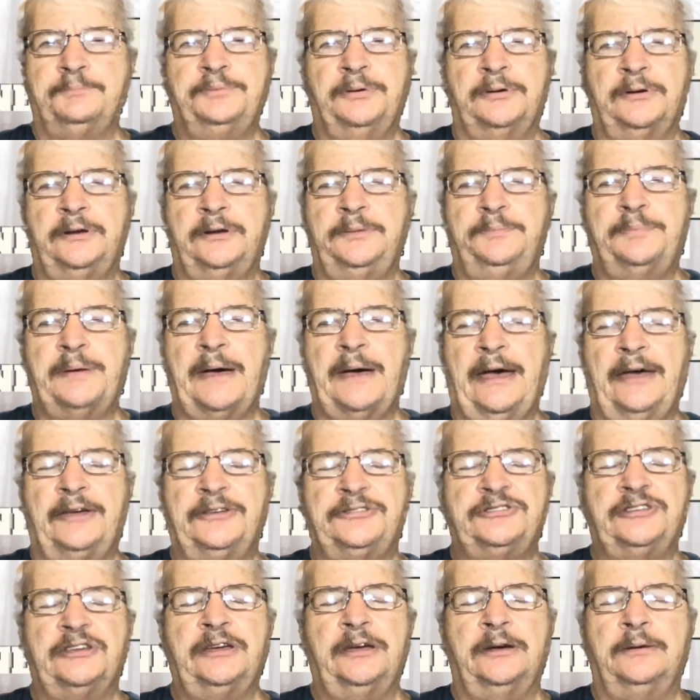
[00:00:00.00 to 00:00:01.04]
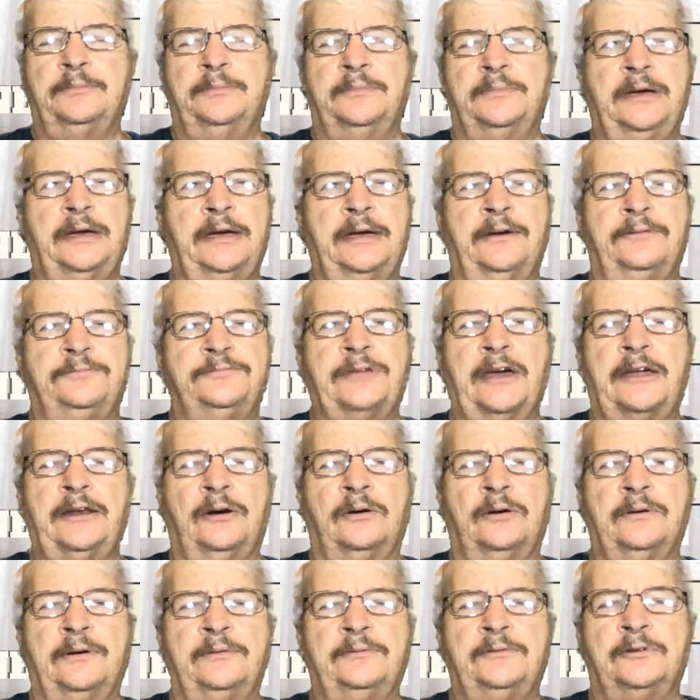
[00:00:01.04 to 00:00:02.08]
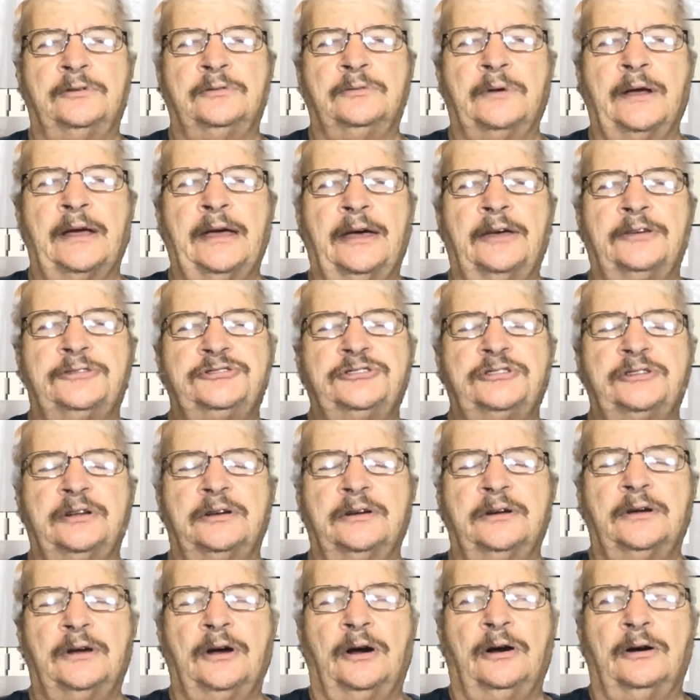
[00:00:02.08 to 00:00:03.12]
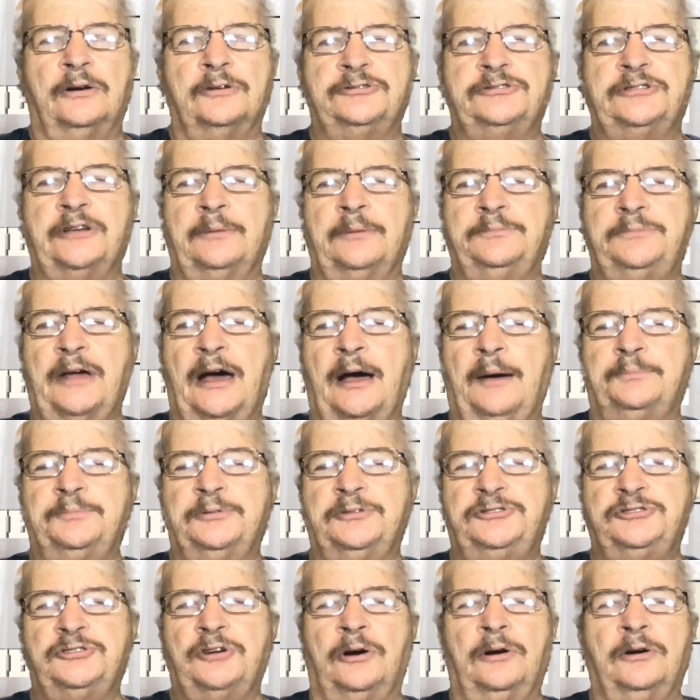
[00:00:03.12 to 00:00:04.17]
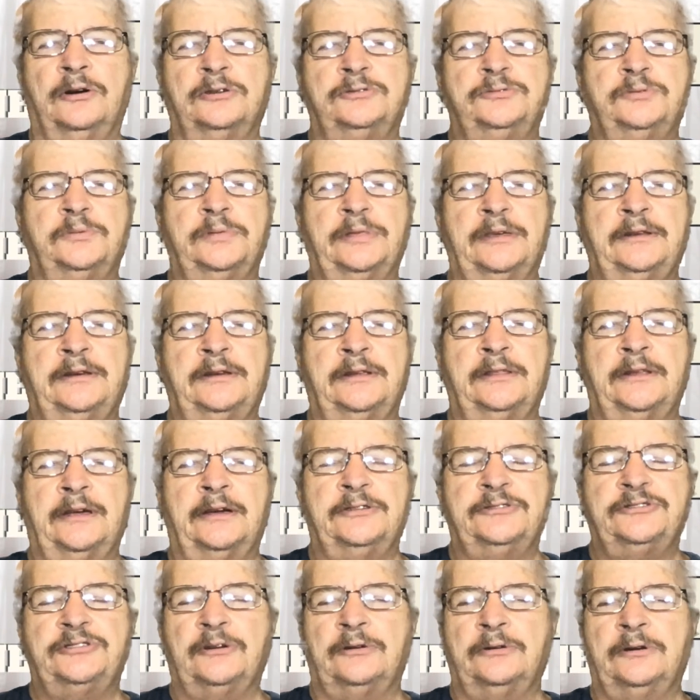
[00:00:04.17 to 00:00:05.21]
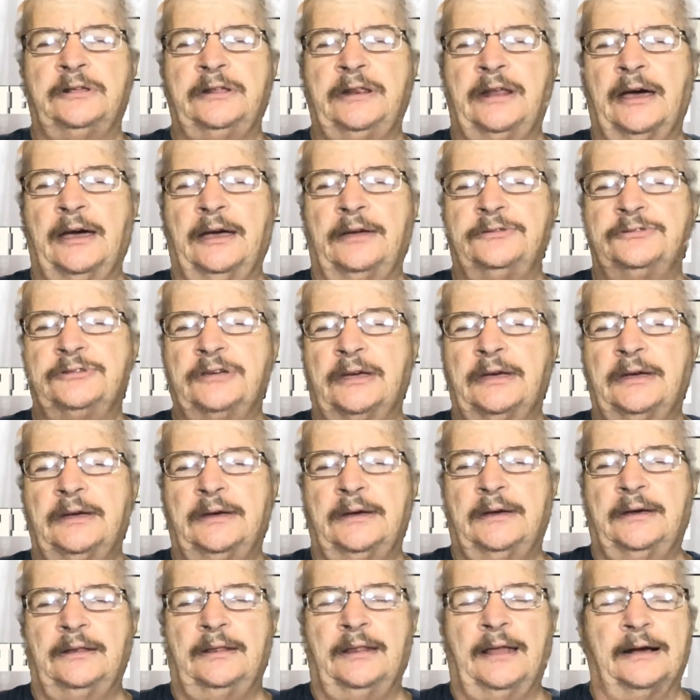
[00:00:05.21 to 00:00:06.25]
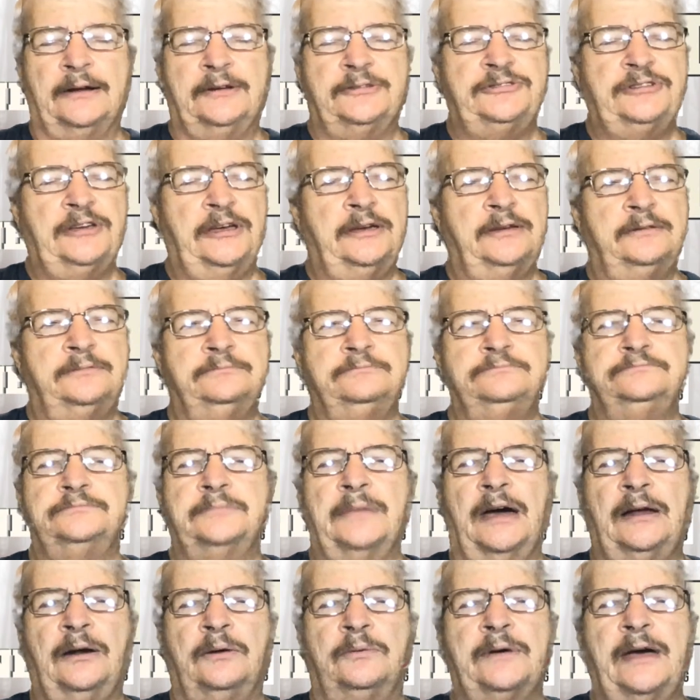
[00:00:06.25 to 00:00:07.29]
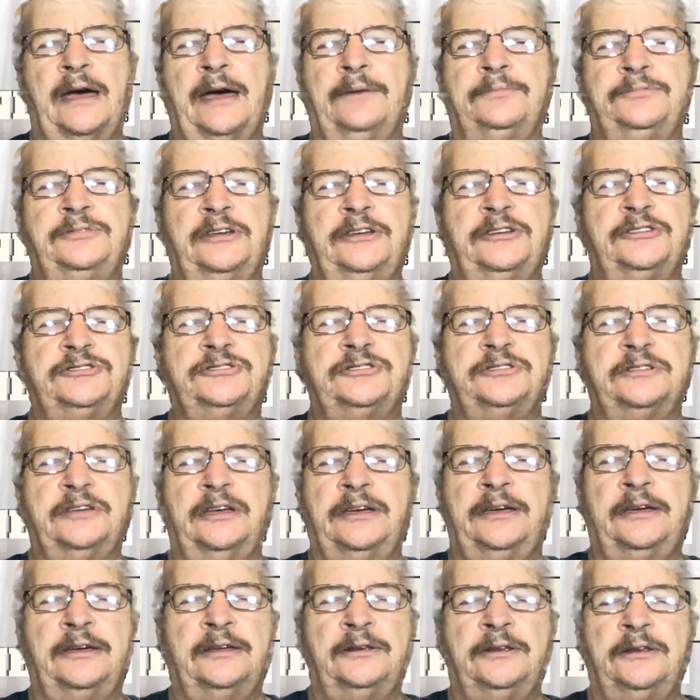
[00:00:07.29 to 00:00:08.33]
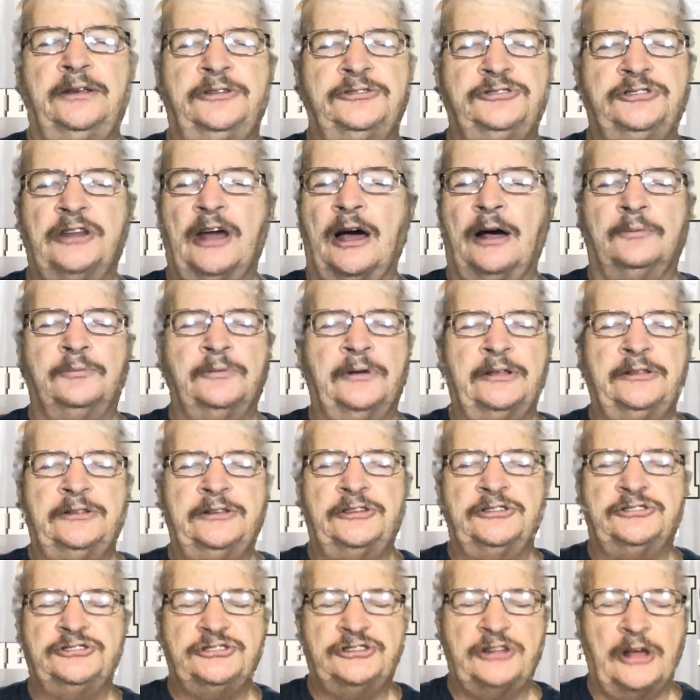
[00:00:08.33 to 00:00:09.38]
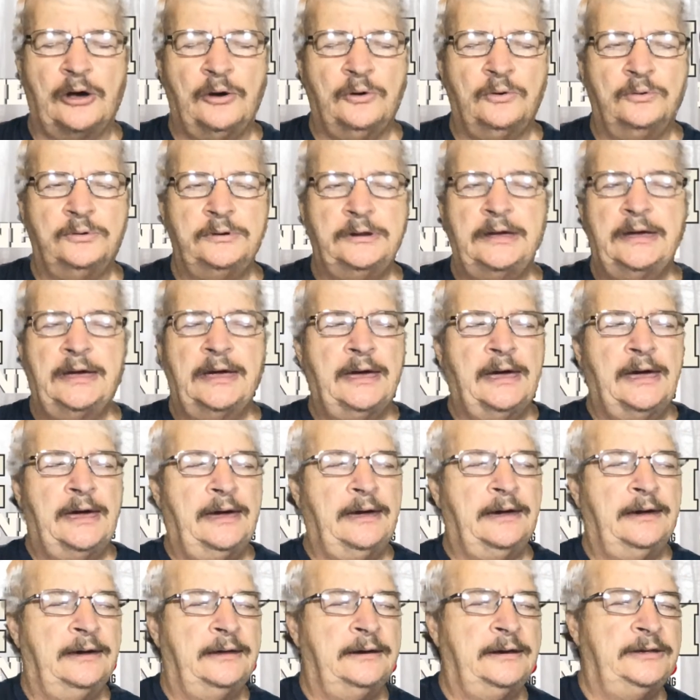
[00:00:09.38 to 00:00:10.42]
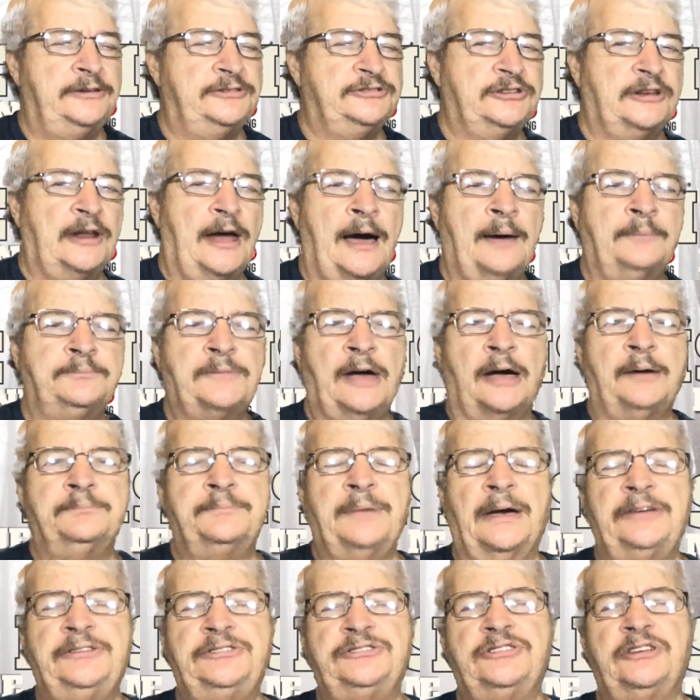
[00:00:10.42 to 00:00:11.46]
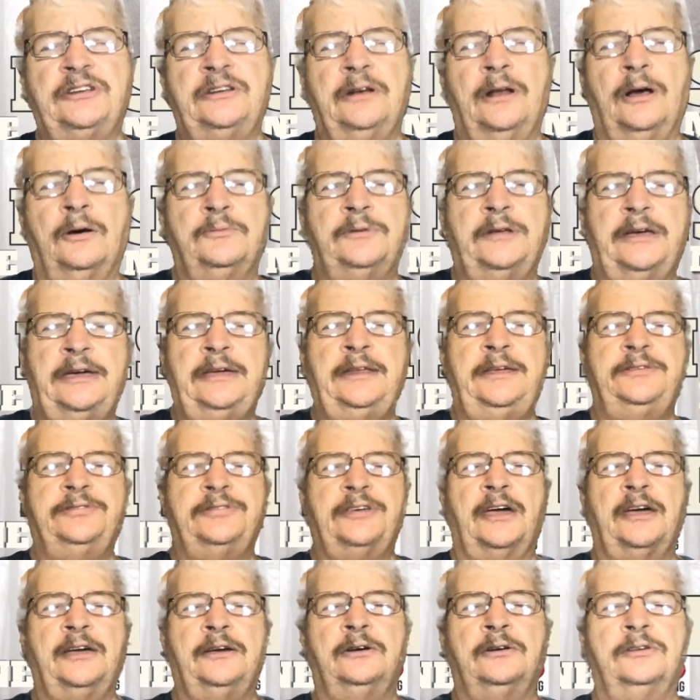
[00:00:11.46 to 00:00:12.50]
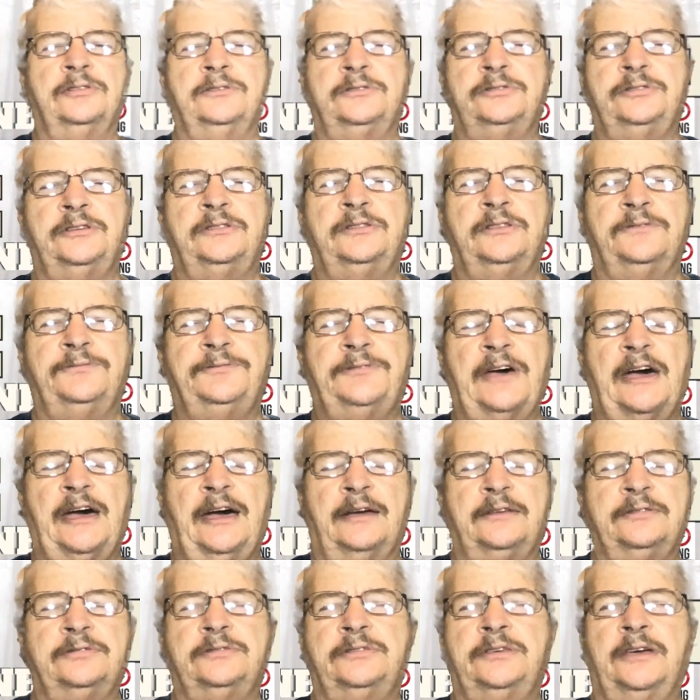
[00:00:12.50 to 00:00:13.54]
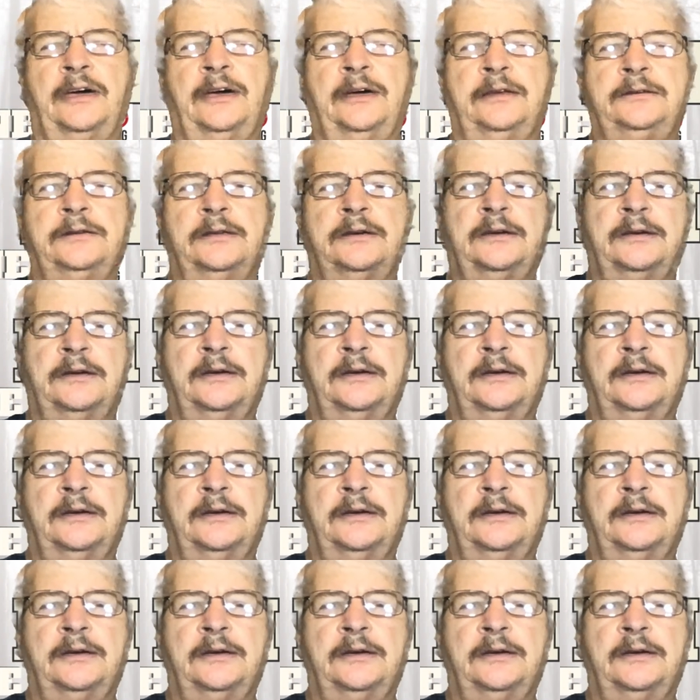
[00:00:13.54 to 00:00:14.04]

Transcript: put it past them if they don't have an arrest or some type of charge within the next 30 days. like I said, I don't have this, and it's not written in stone, and I'm not basing it on anything other than the fact that